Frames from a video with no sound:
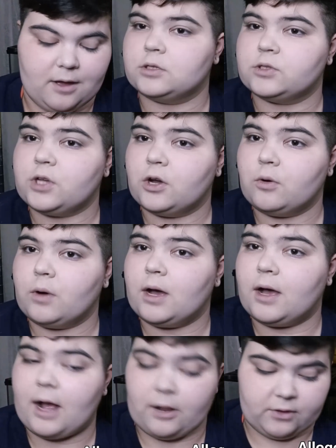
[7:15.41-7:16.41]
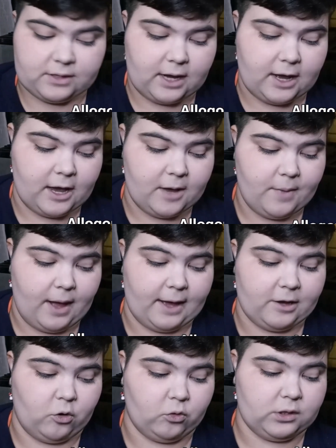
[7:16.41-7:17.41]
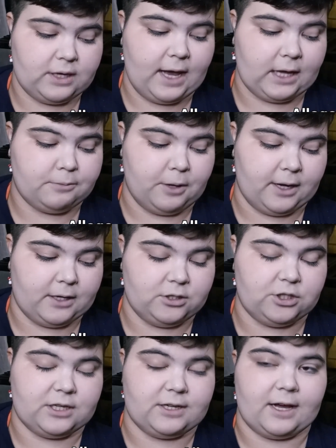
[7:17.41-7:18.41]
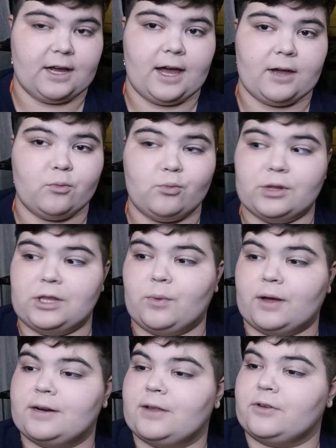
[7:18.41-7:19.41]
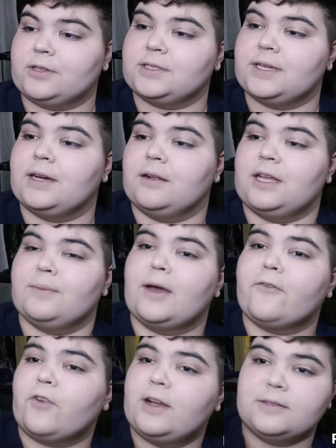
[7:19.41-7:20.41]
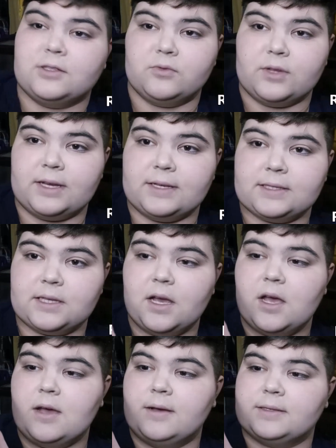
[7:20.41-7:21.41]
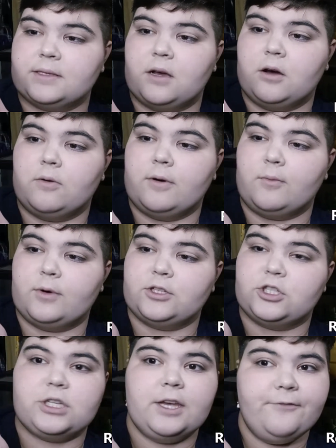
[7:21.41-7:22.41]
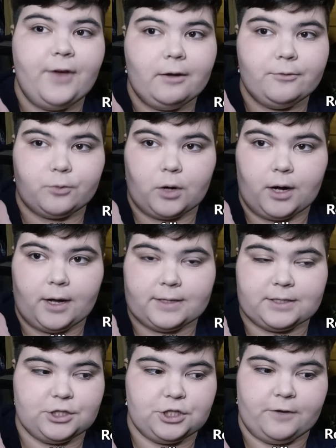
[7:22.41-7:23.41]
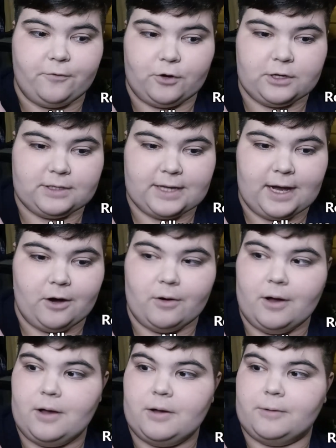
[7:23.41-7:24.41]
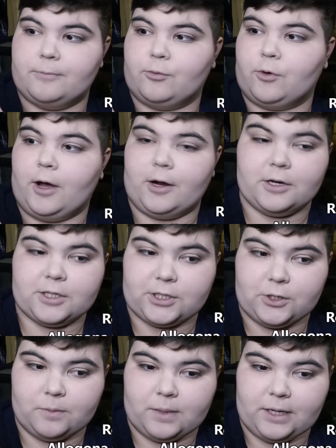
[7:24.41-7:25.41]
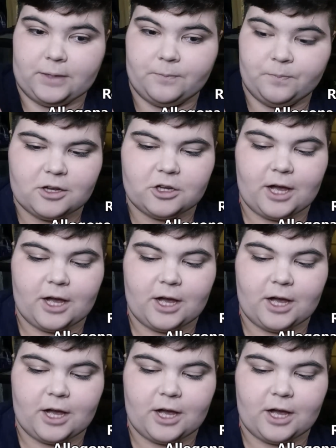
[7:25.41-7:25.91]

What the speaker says: So at the time, I only had Pudge, and I really wanted another snail, and my friend knew this. So when she found Roz, she freaked out, brought her to me.